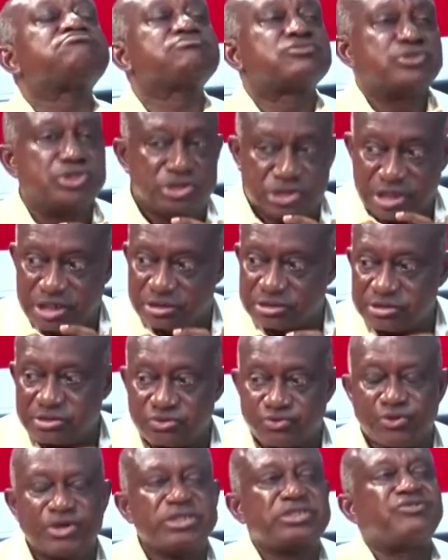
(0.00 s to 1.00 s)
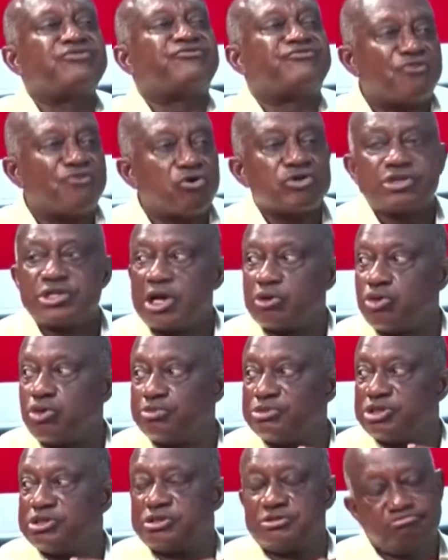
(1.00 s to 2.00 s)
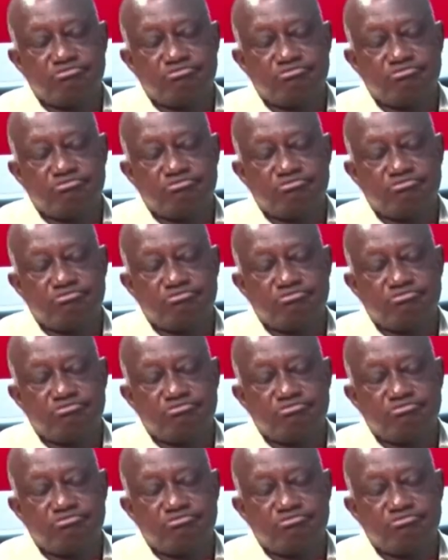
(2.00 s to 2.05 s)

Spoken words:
Yes, 24 in your commission.